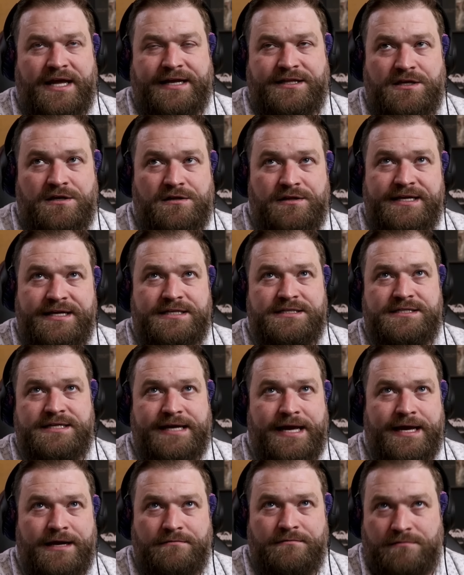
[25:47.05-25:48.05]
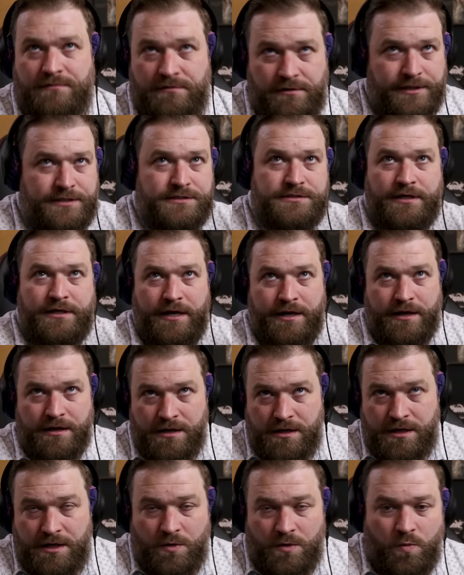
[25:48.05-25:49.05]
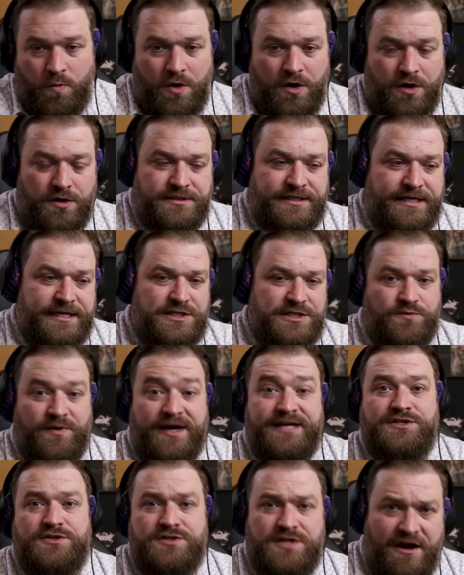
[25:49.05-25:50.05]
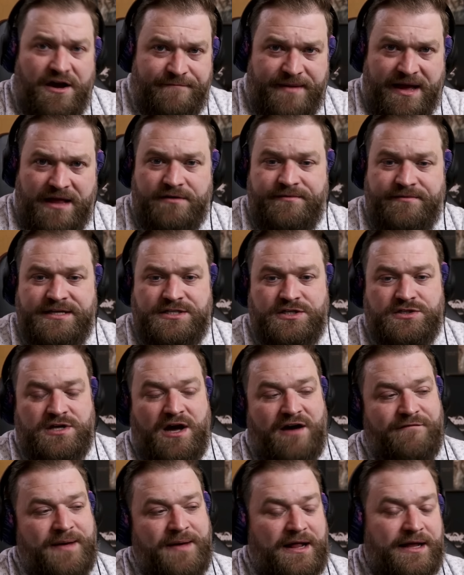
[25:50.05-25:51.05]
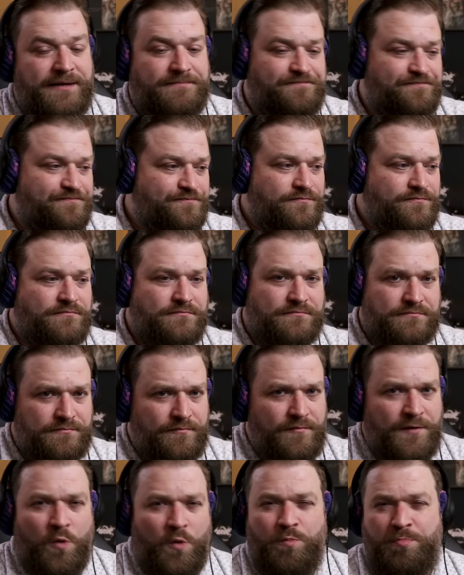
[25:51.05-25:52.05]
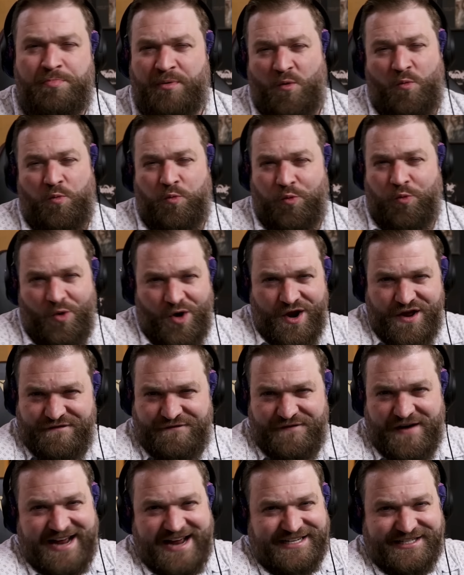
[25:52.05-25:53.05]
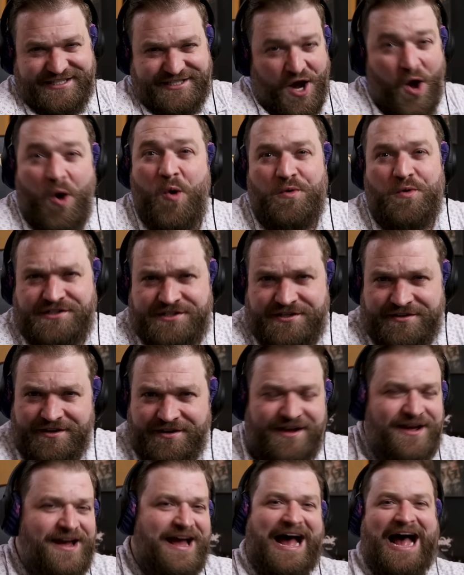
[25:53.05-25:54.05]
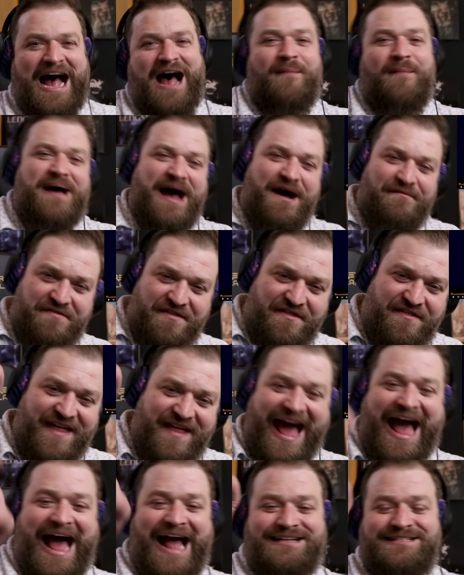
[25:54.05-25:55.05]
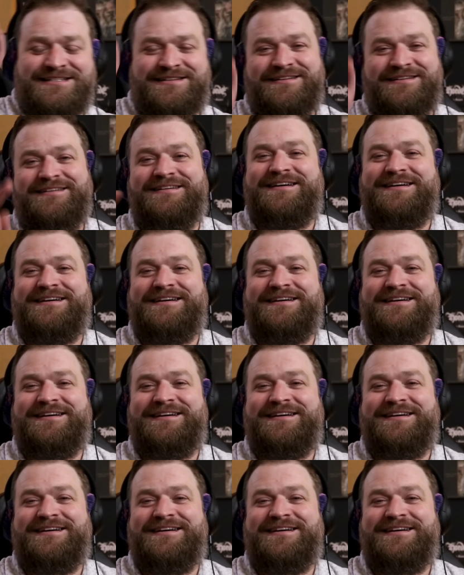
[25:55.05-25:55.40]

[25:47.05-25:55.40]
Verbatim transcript: like the clean singing, clean singing world is razor soft palette, razor soft palette. But what if I don't? How about that?